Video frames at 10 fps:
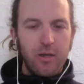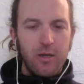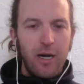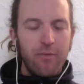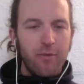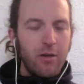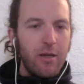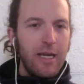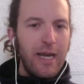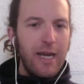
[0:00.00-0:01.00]
not
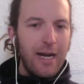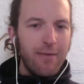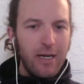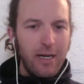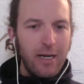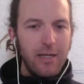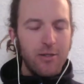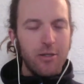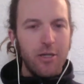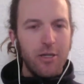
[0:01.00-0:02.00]
really advertise
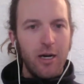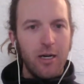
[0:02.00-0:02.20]
or talk